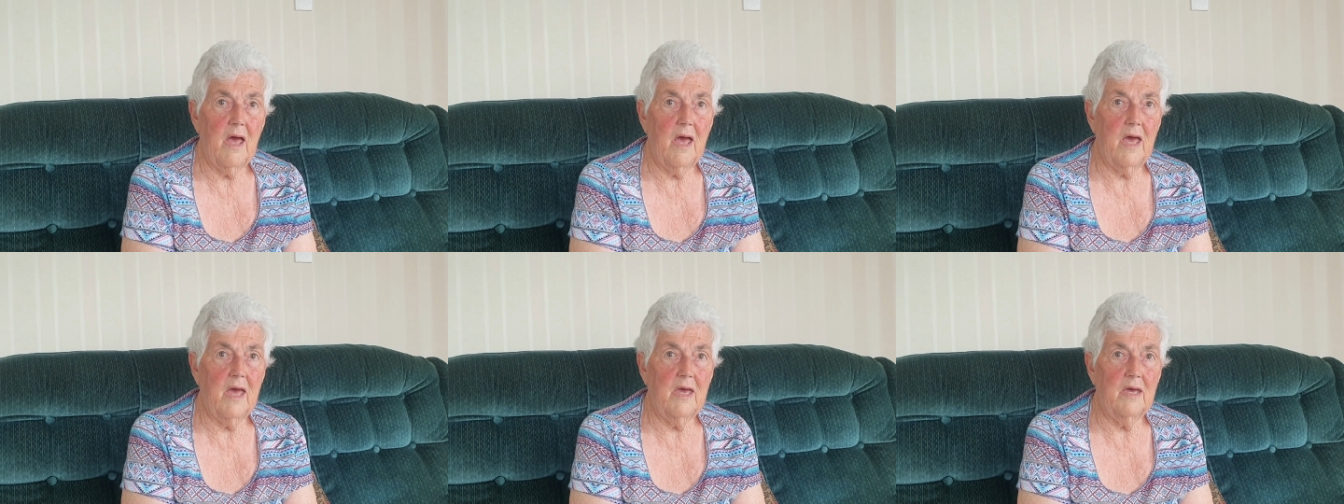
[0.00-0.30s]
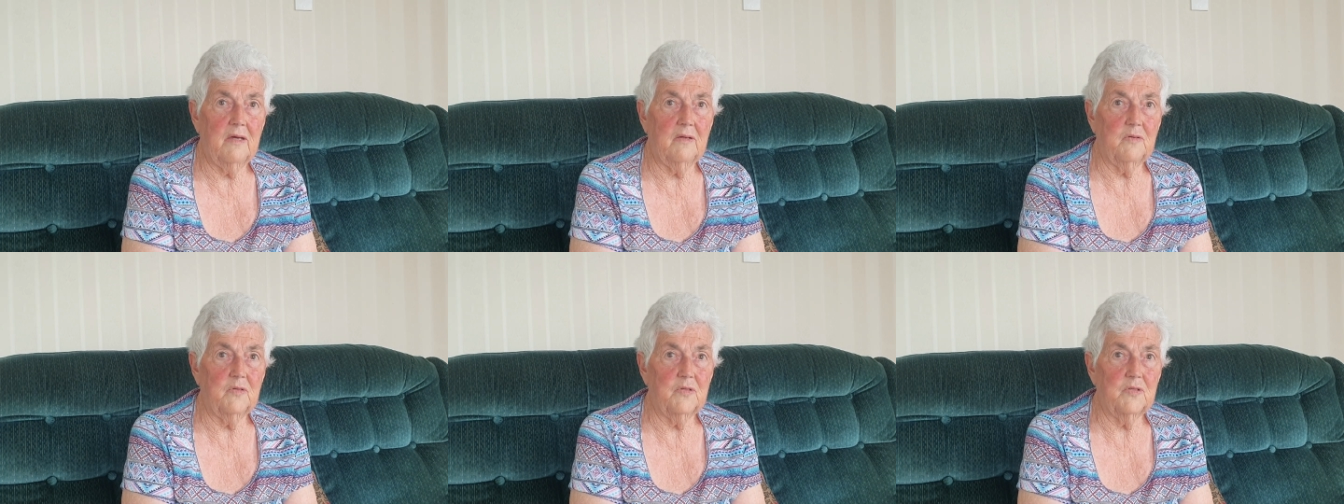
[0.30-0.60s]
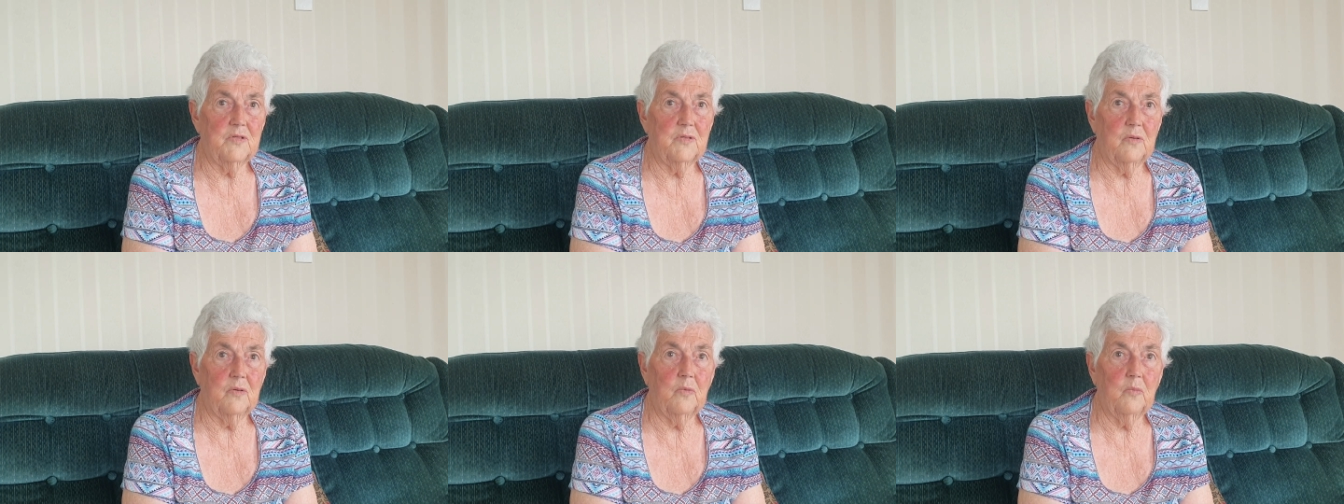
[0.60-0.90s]
And
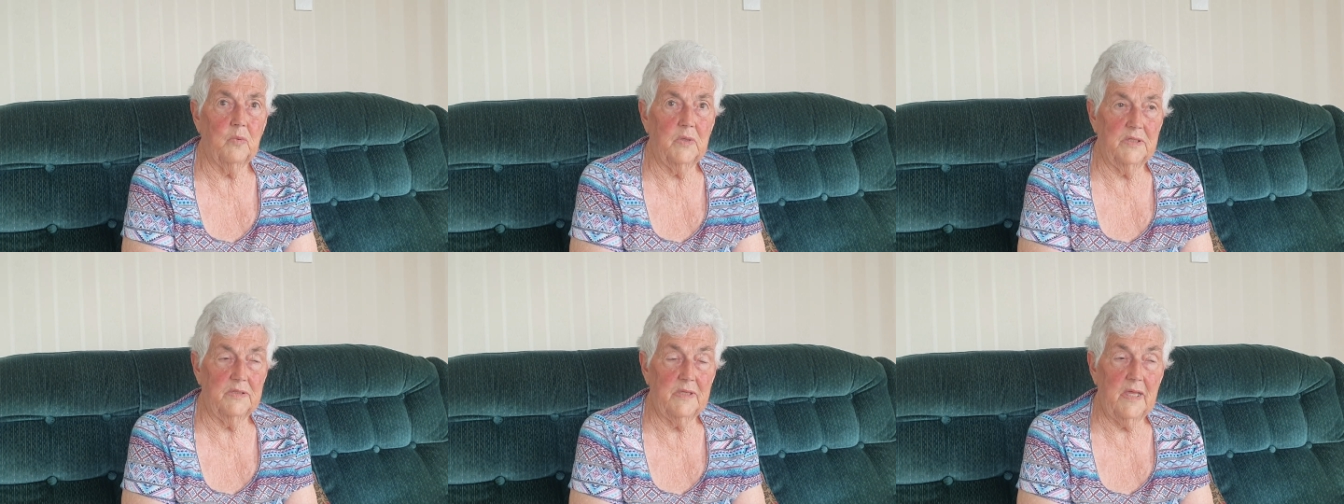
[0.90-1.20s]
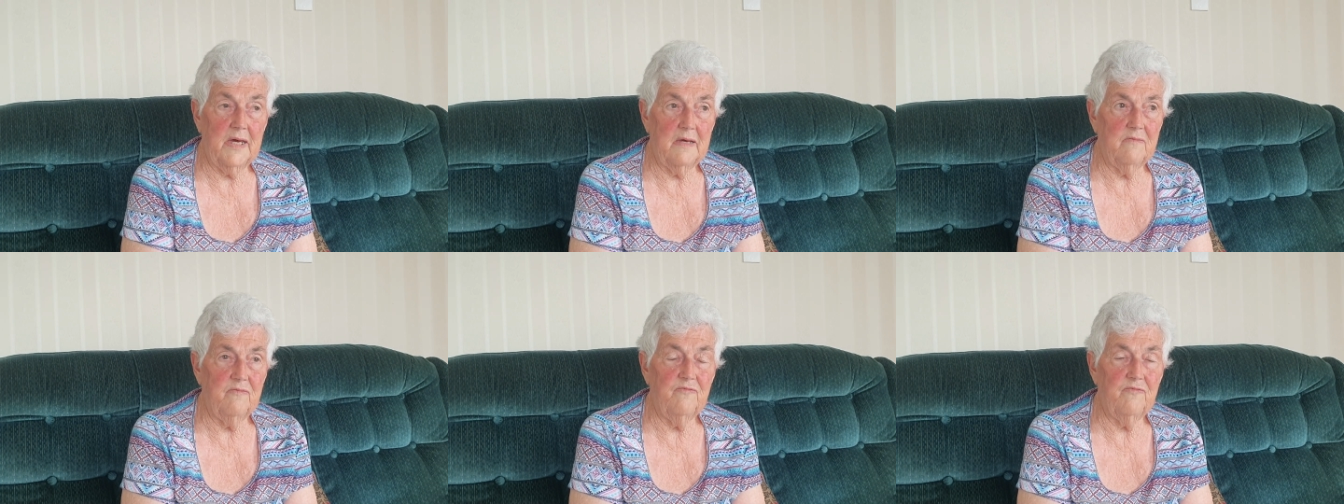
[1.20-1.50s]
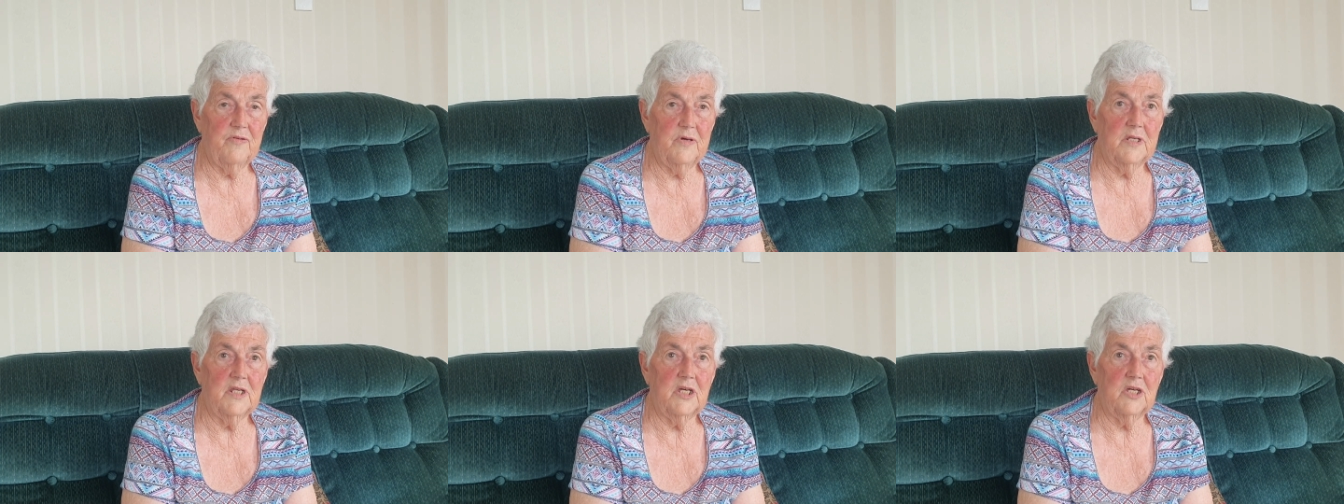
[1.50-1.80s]
when they
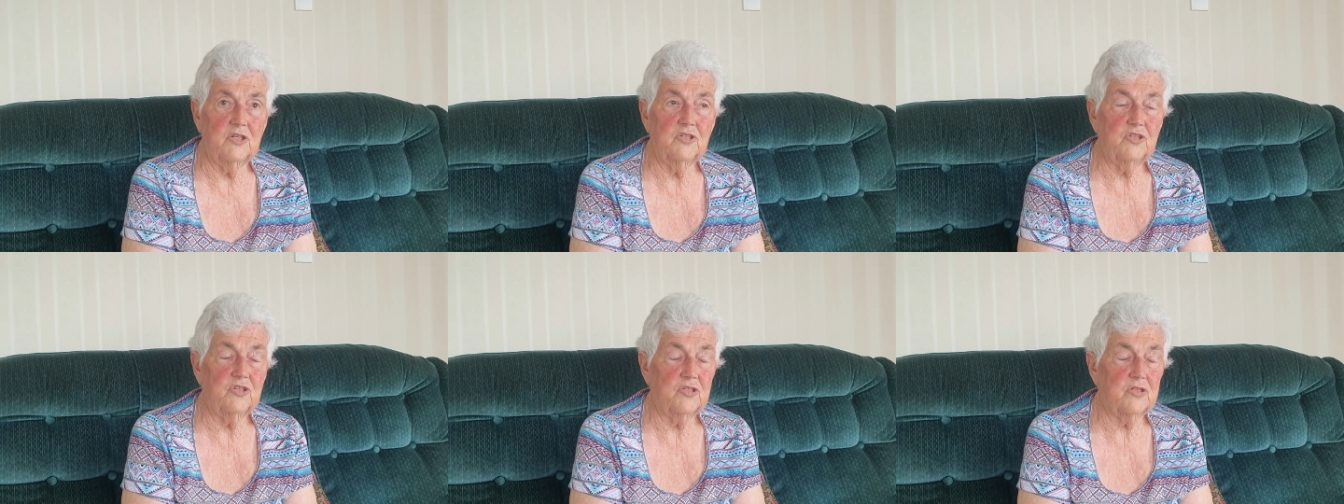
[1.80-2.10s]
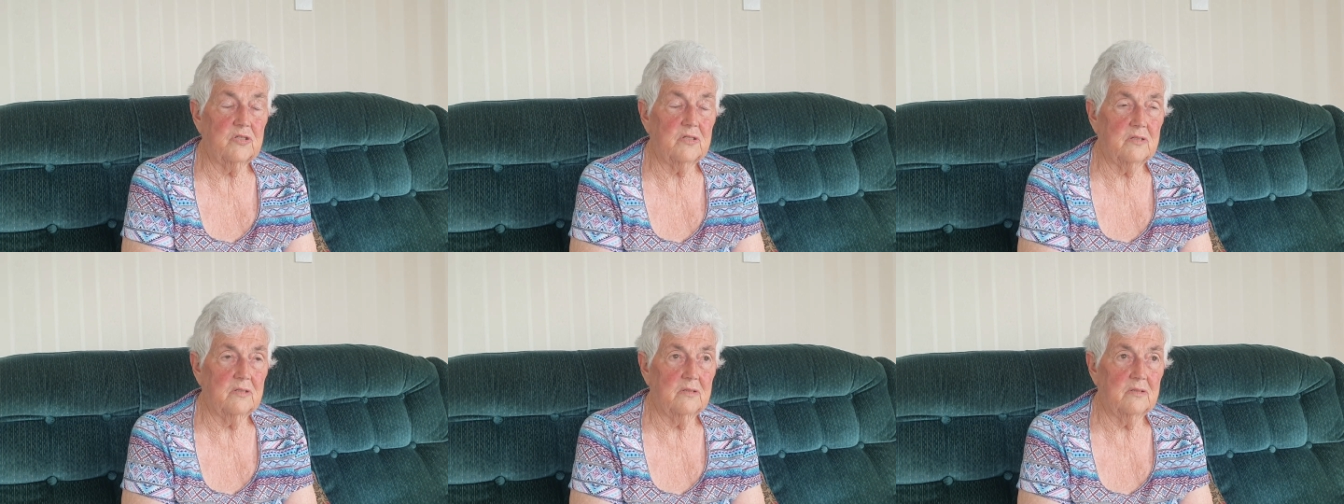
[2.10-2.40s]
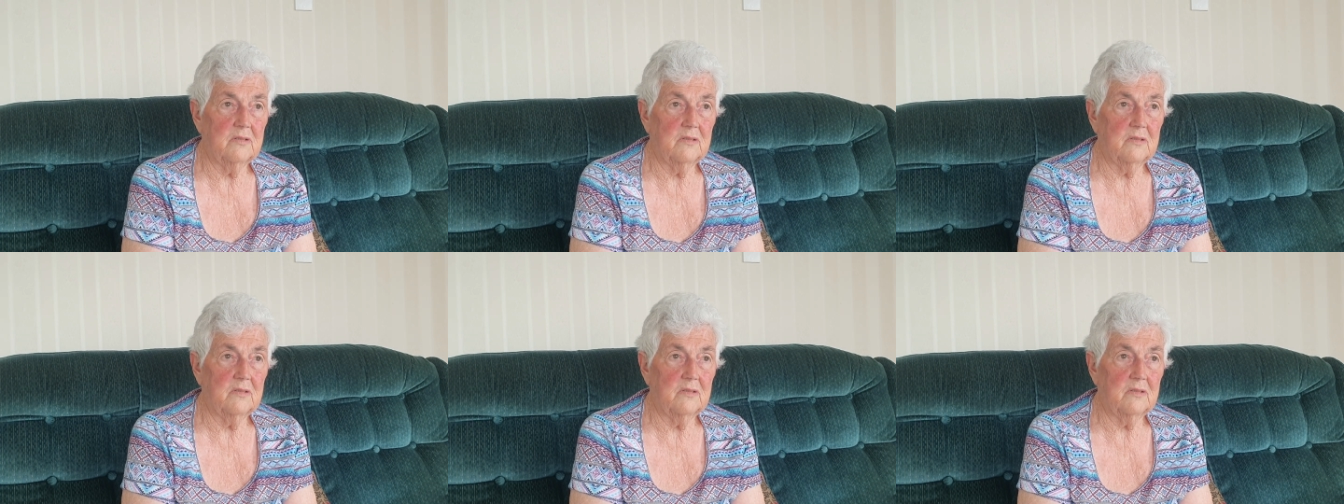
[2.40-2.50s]
finished,